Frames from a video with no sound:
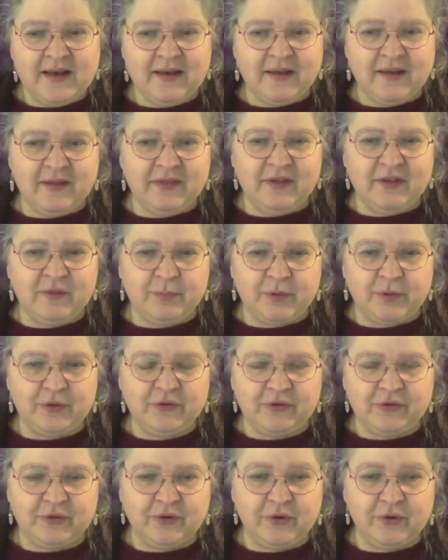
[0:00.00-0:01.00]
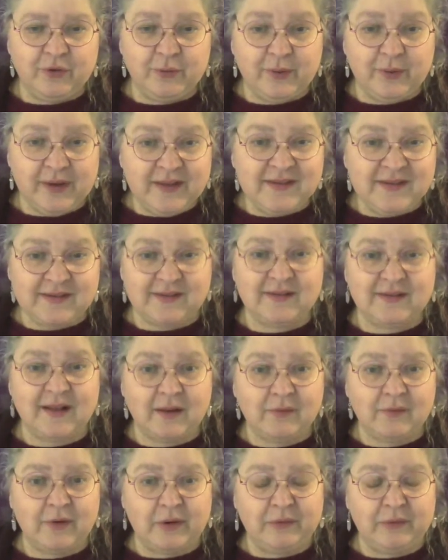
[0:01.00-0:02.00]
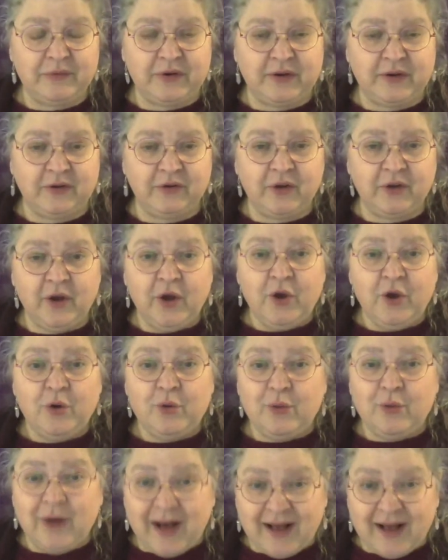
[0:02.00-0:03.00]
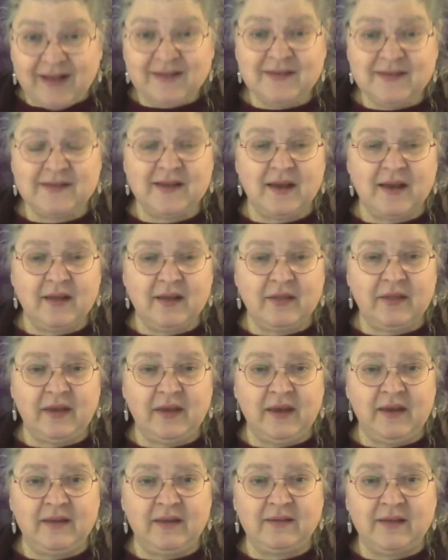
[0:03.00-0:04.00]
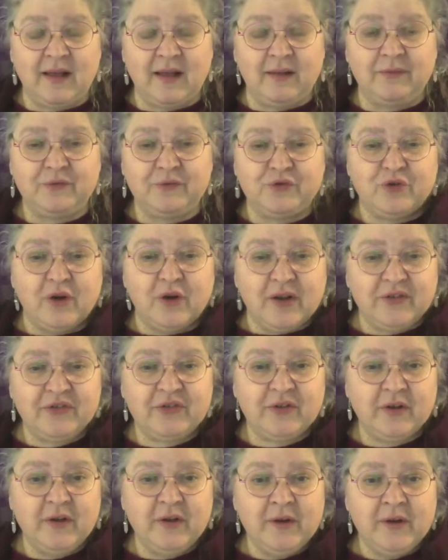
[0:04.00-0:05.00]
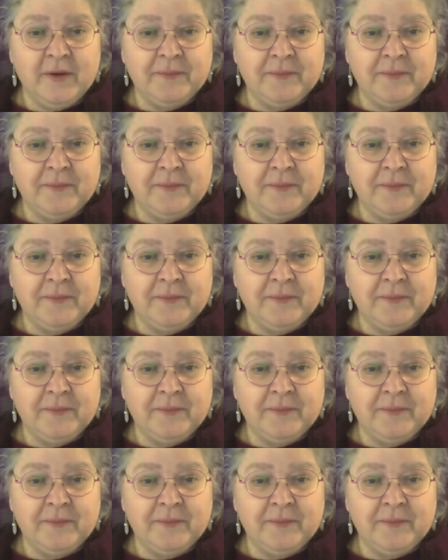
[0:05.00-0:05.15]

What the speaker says: this person who is self-confident, who has the self-trust